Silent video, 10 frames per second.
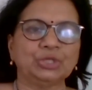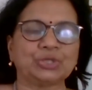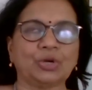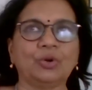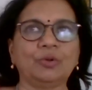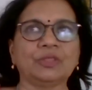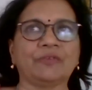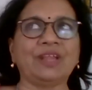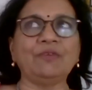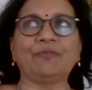So the
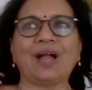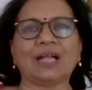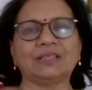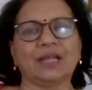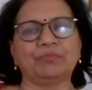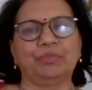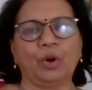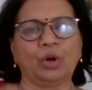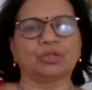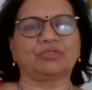very fact that
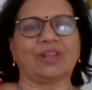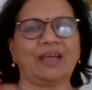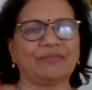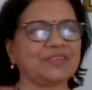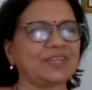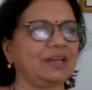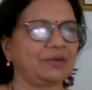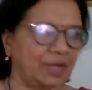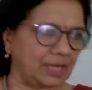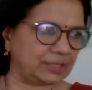both left
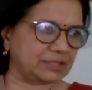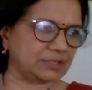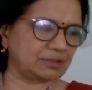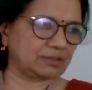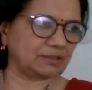and right,